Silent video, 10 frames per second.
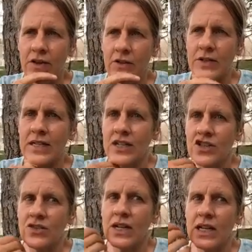
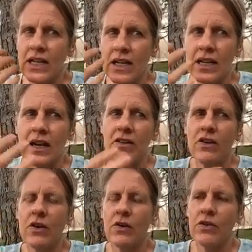centering in on
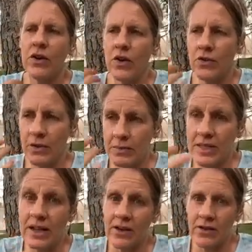their
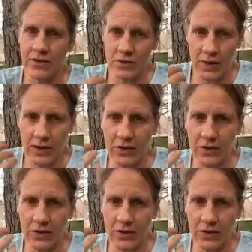themselves, right?